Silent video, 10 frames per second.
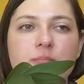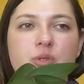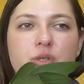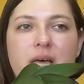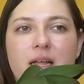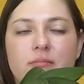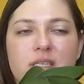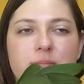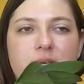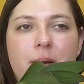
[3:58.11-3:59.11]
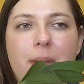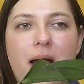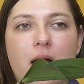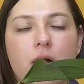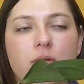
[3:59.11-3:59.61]
so that must be
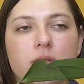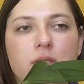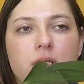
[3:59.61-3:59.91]
about